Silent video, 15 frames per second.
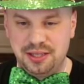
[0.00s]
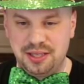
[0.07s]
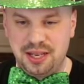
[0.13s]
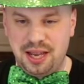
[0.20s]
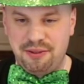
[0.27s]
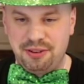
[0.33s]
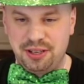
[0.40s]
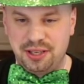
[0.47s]

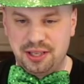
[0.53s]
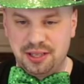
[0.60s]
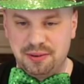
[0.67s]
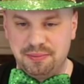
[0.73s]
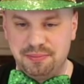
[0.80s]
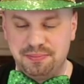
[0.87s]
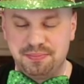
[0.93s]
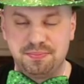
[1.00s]

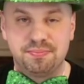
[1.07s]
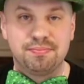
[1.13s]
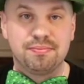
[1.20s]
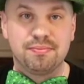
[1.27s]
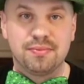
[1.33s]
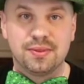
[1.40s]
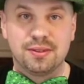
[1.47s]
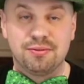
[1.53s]
having
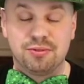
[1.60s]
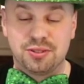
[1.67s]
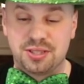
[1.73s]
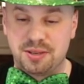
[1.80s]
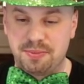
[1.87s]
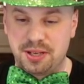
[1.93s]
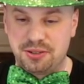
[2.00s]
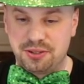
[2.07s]
for
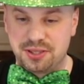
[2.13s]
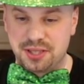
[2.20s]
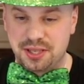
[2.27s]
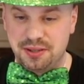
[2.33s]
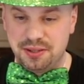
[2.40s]
St. Patrick's Day?